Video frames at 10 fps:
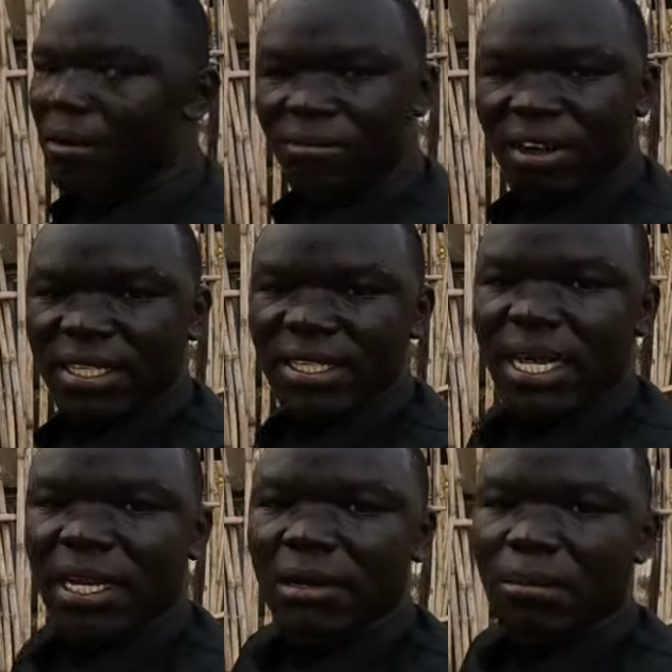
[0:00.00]
fence
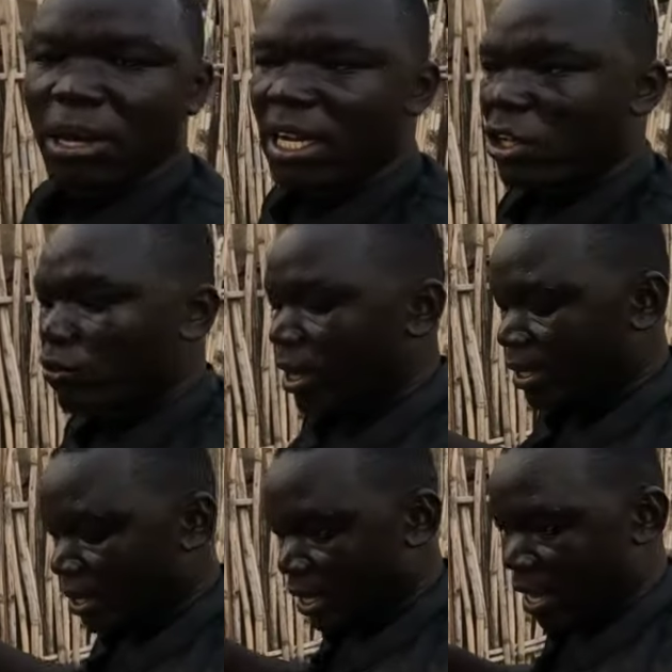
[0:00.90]
that
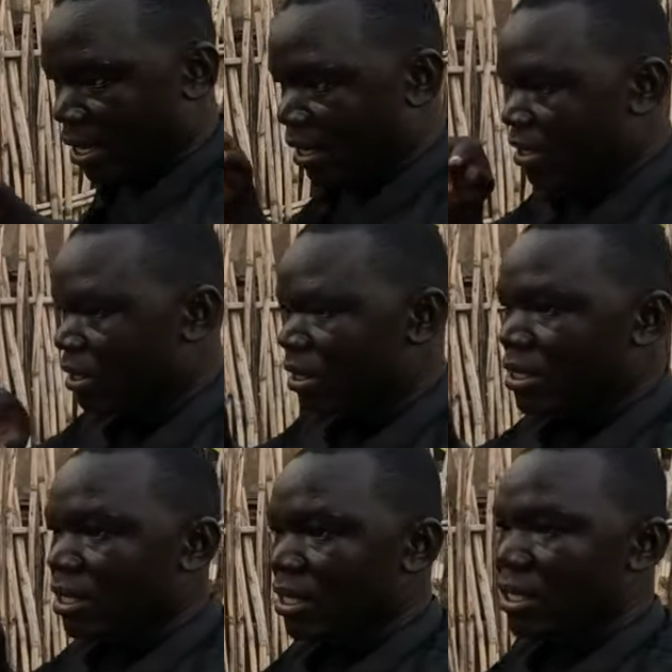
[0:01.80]
penetrates, like it's
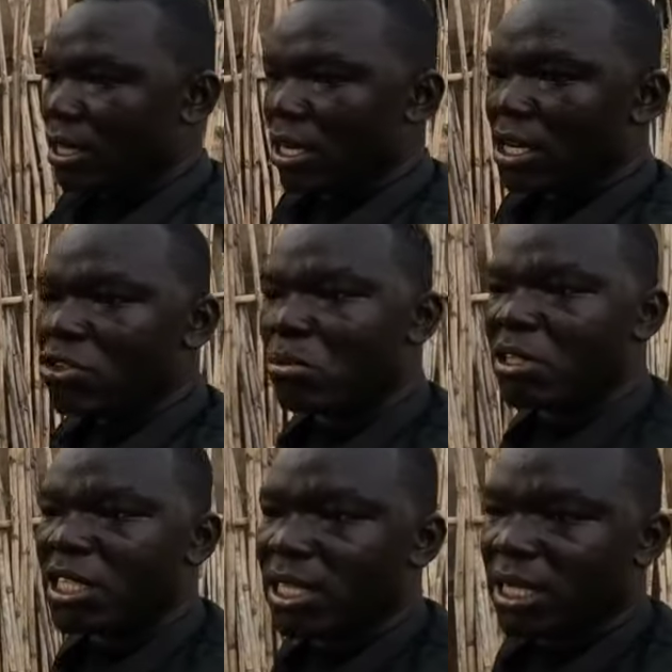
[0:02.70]
easily to
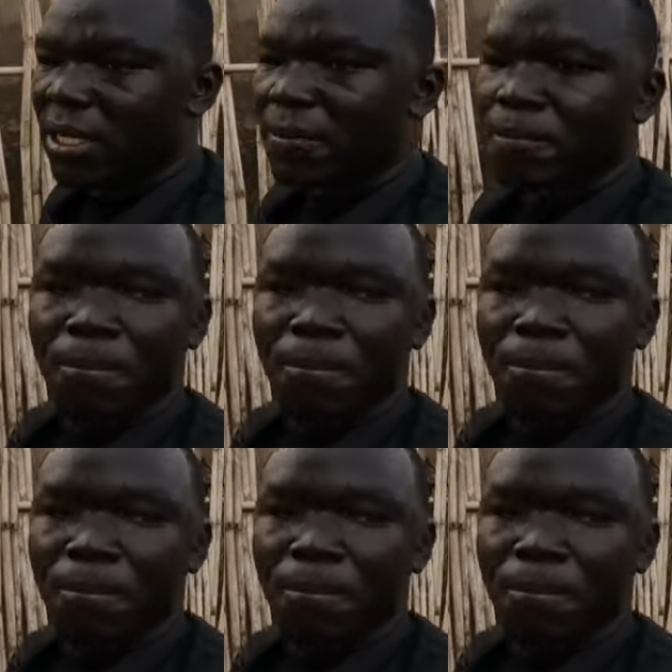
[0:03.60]
be seen.